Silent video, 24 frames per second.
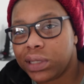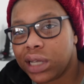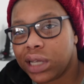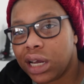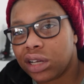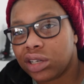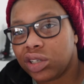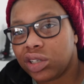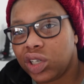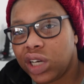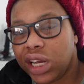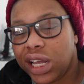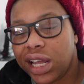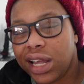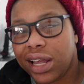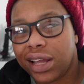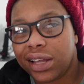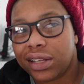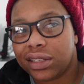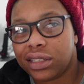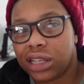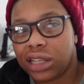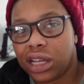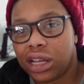actually
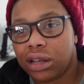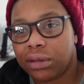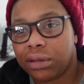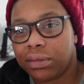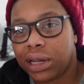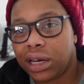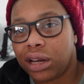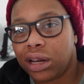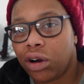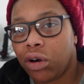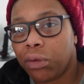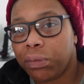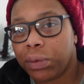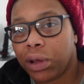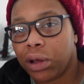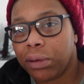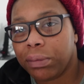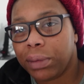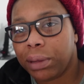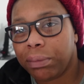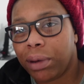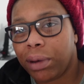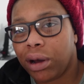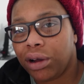is in the
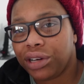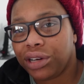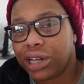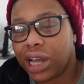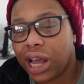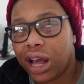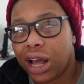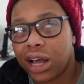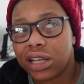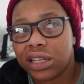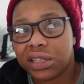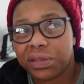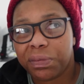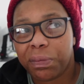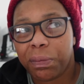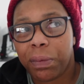upcoming podcast,